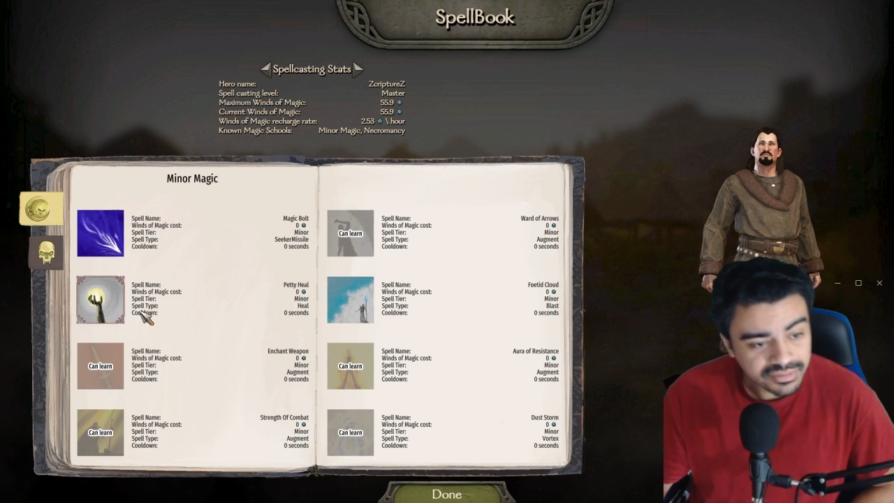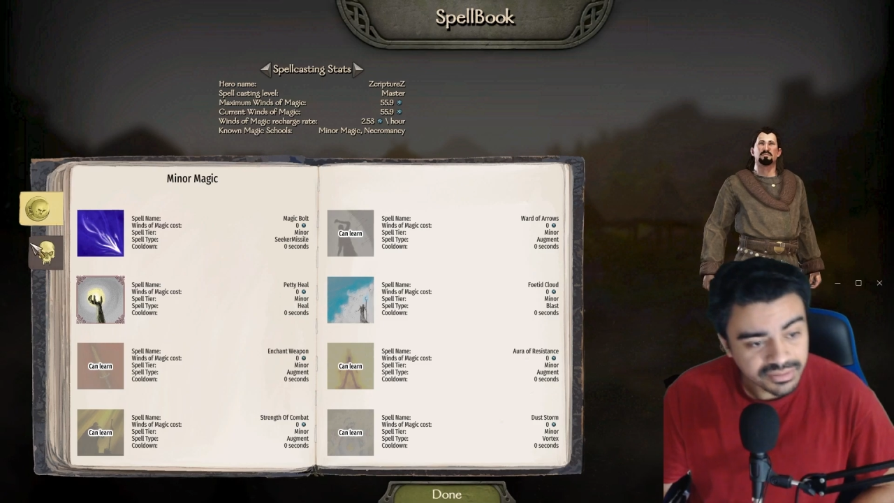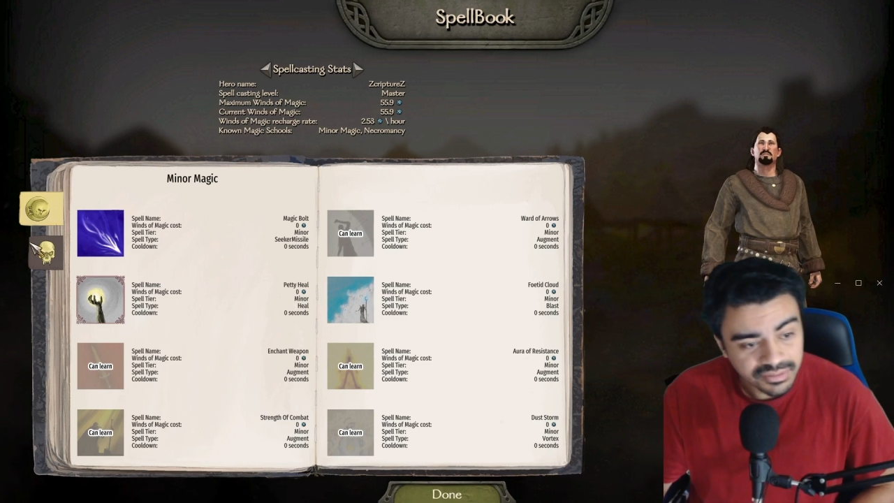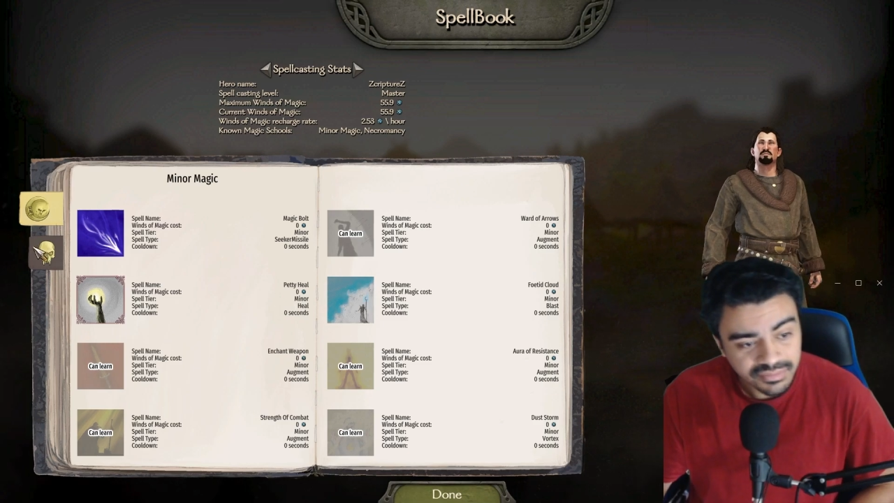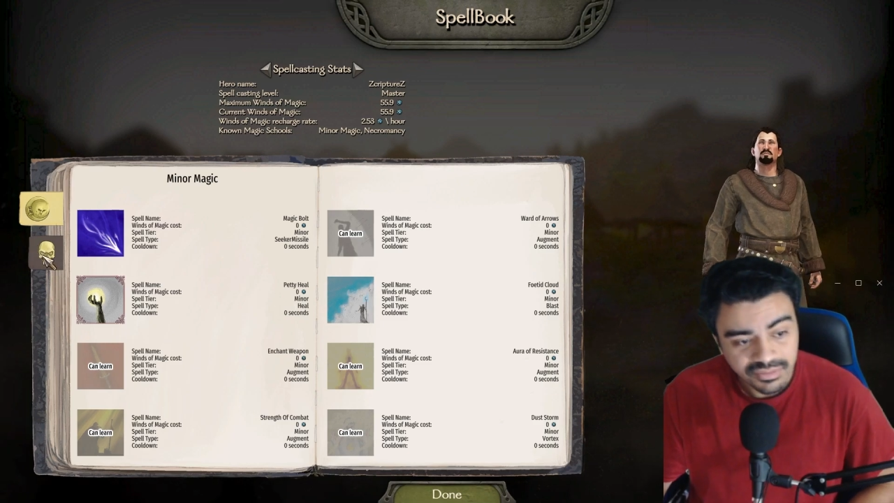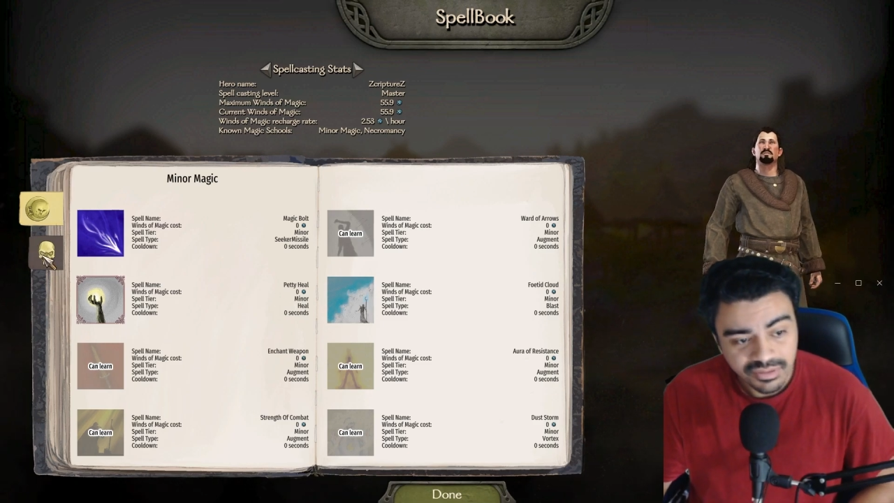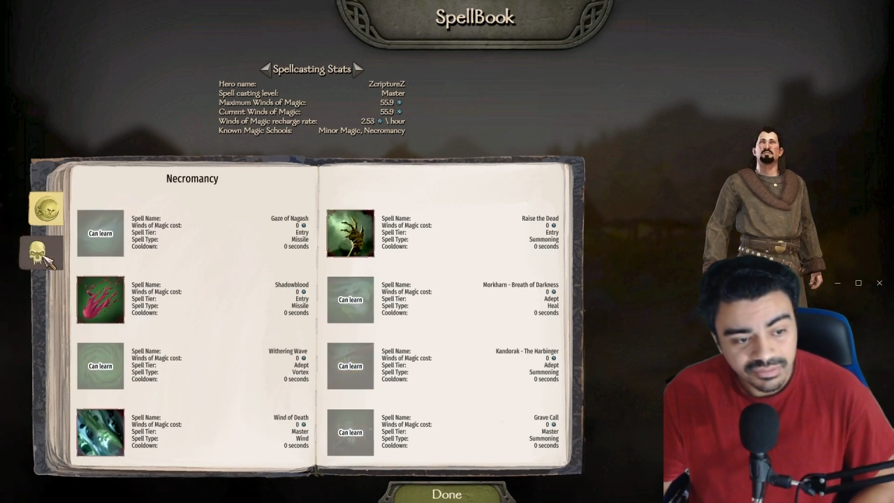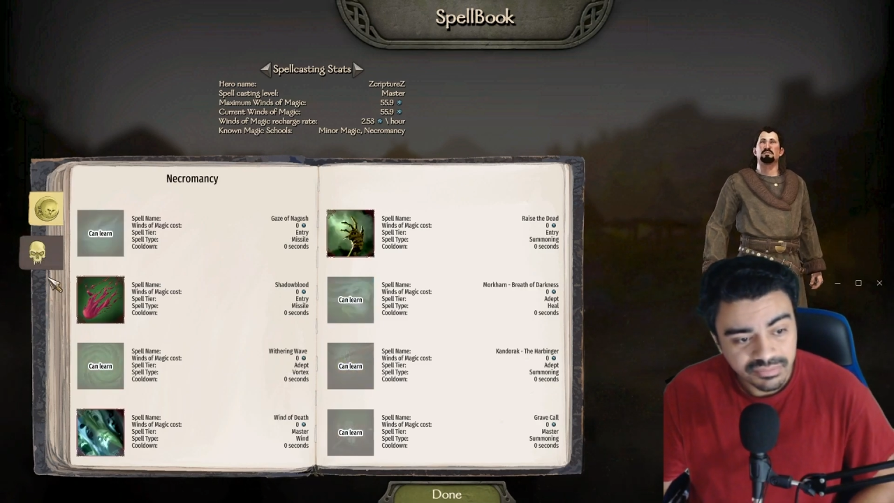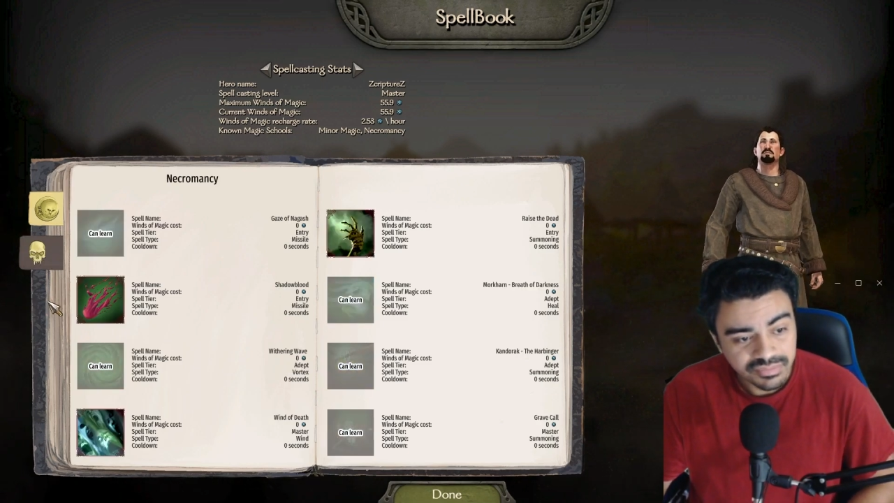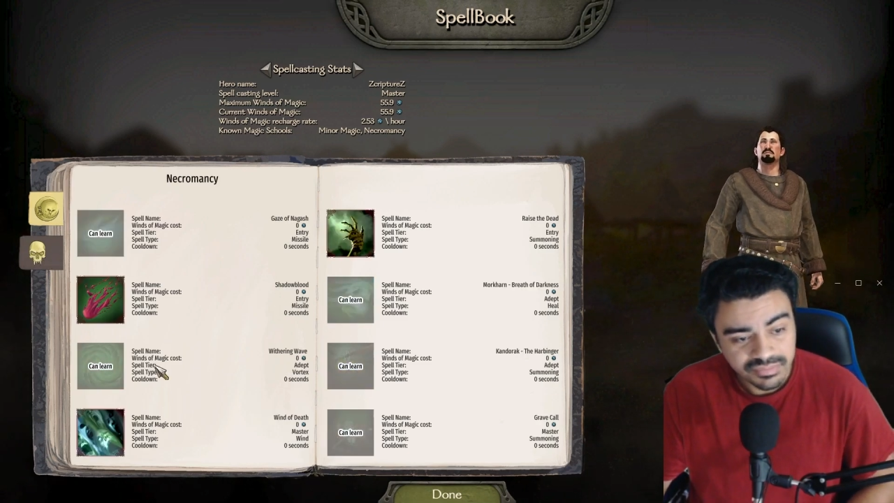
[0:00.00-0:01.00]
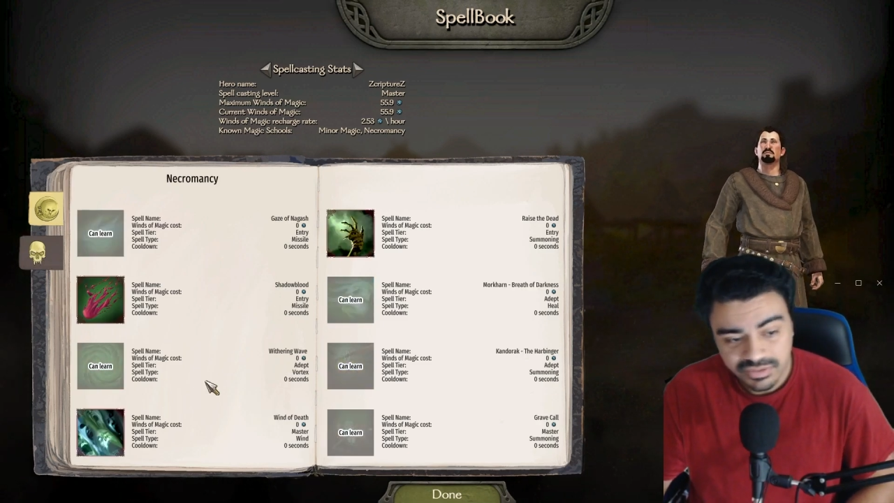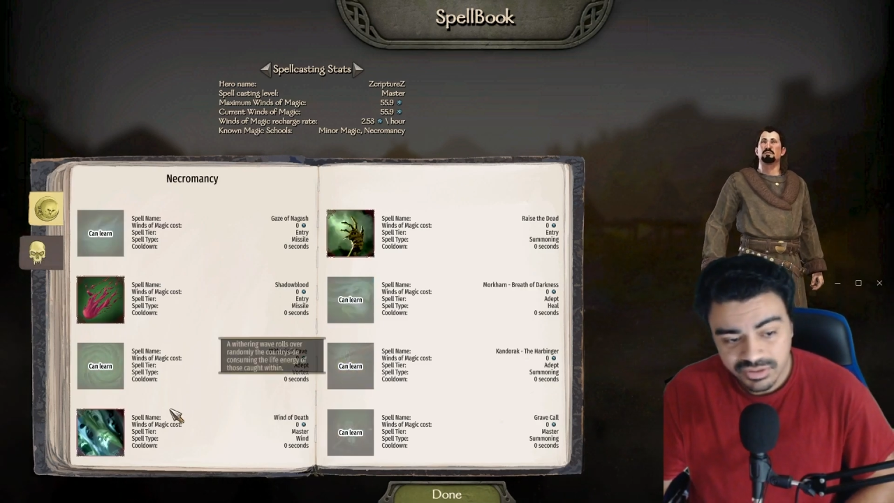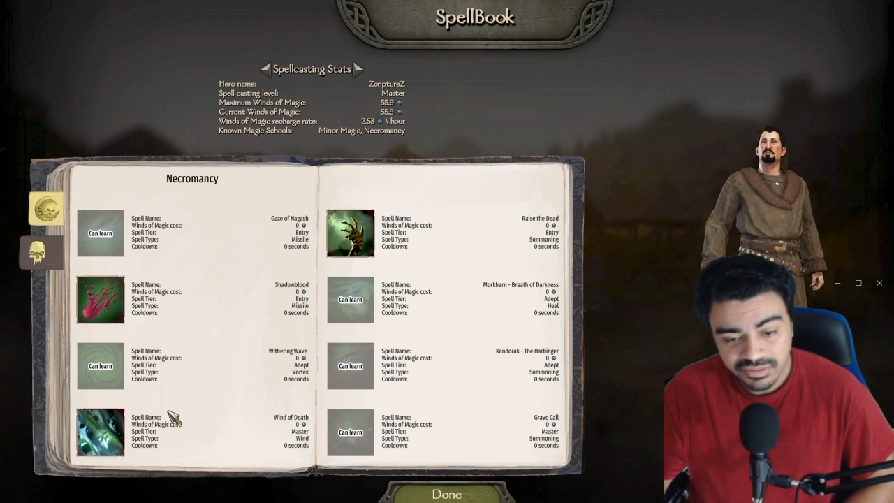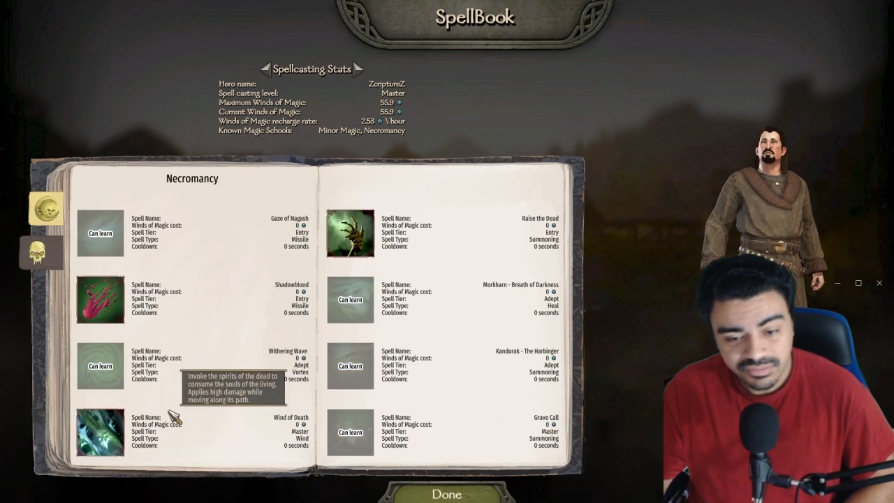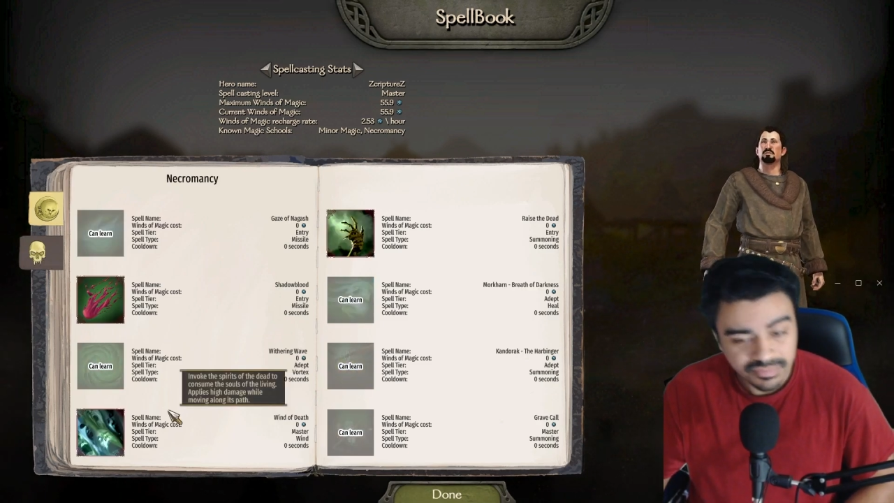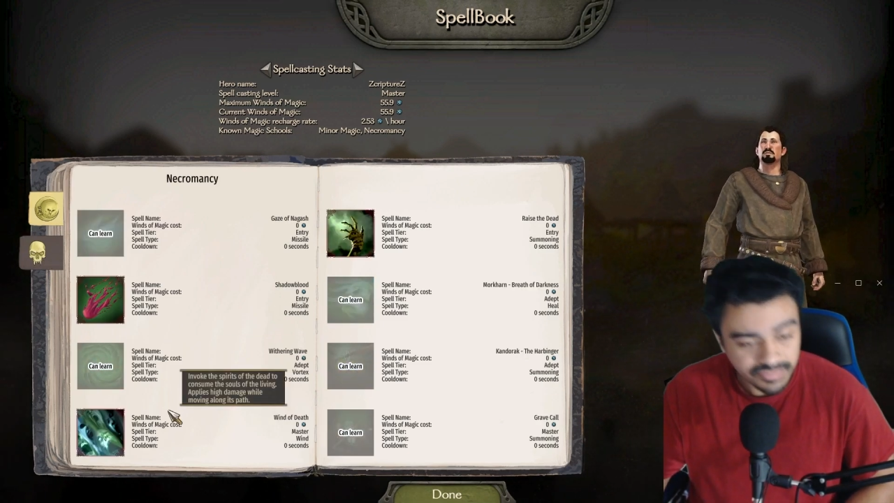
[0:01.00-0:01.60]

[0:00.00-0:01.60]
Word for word: so you can shoot